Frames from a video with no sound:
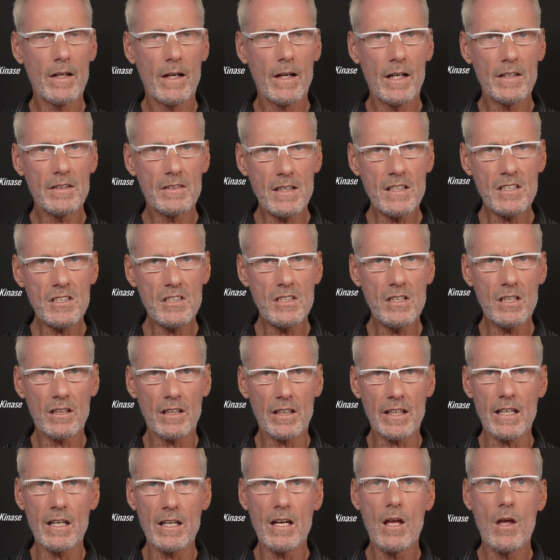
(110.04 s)

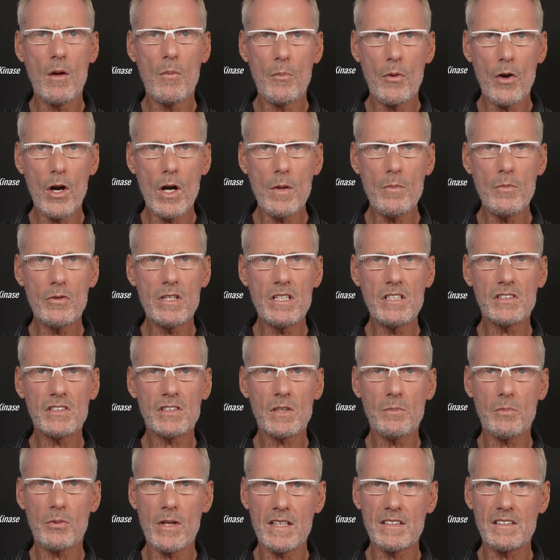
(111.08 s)
Additionally, berberine
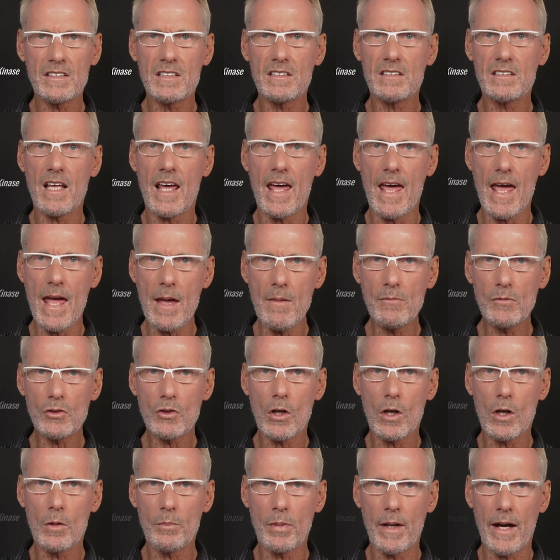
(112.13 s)
suppresses the
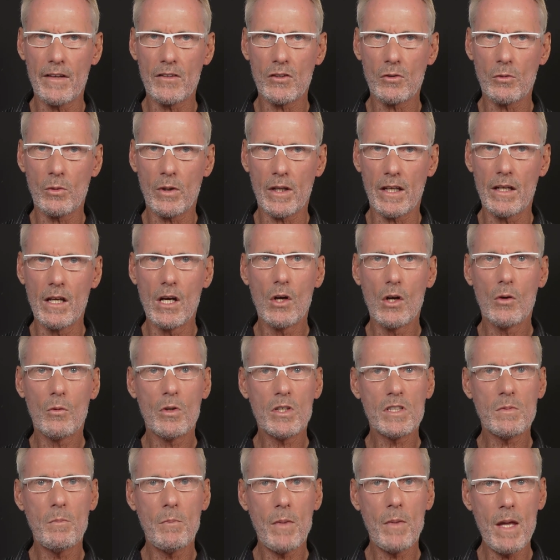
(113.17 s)
mTOR pathway,
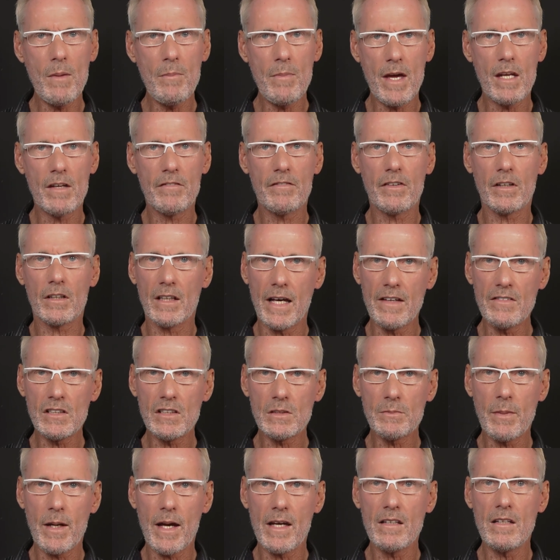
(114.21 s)
which may benefit
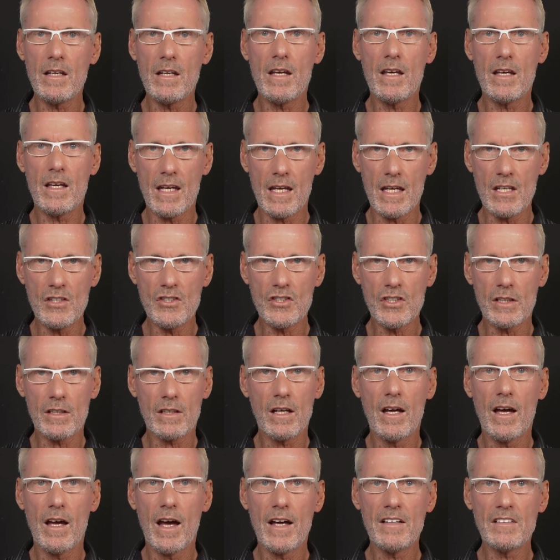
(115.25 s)
lifespan,
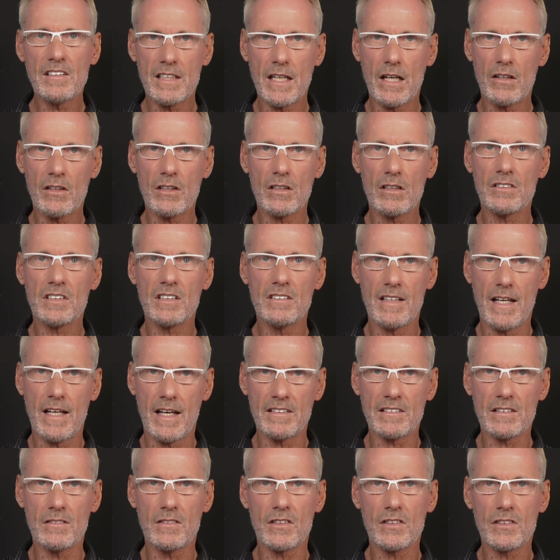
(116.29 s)
aging, and cellular
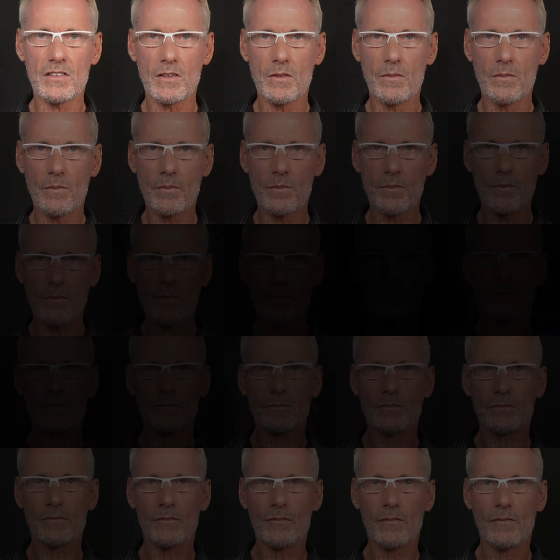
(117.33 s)
senescence.
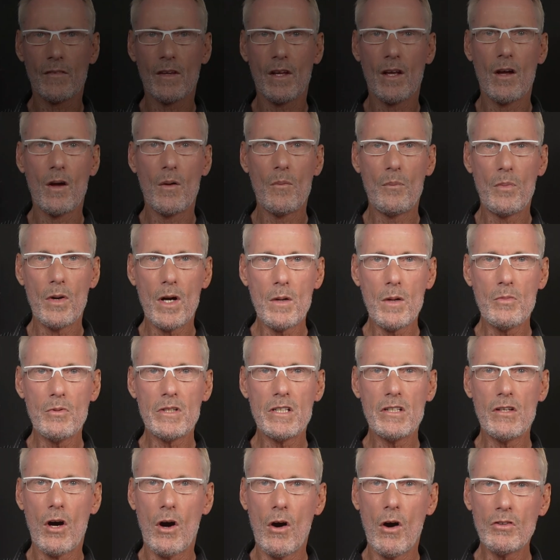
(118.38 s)

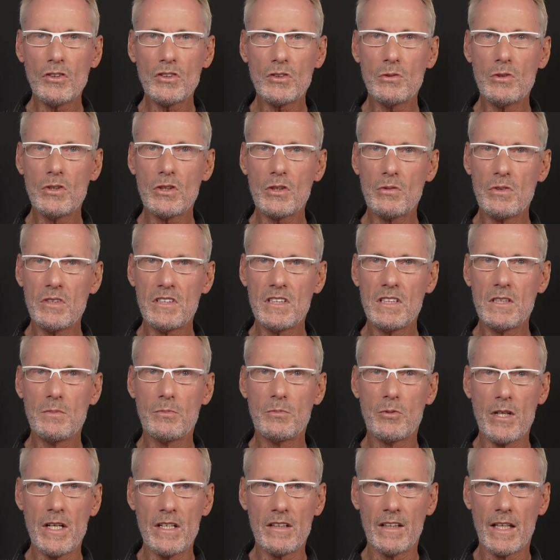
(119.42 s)
Berberine also increases
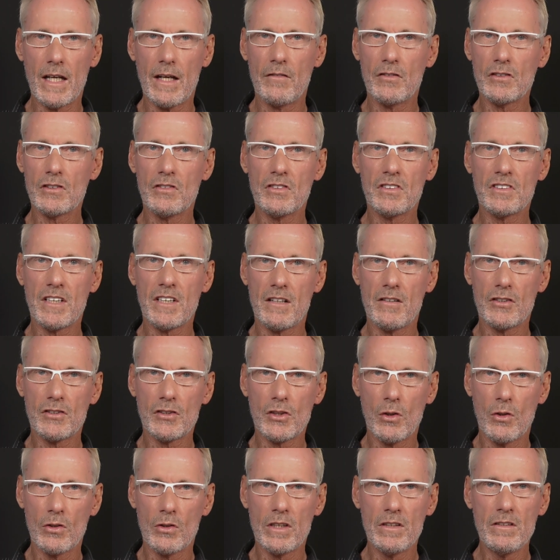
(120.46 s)
brain levels of
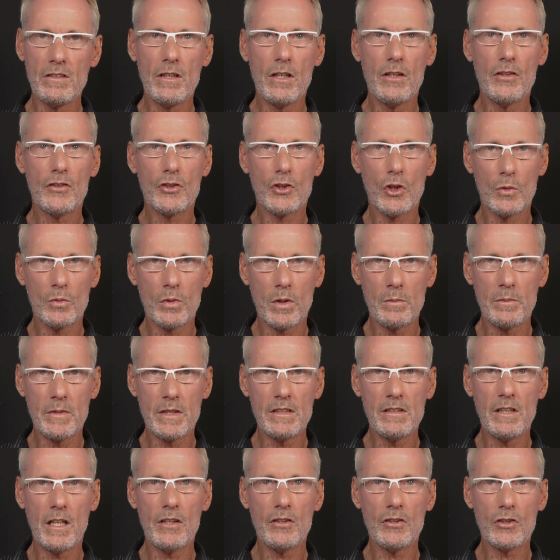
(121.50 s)
serotonin,
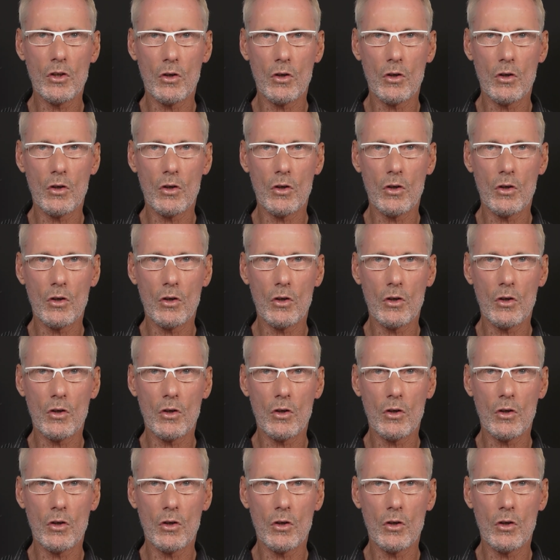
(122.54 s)
dopamine, and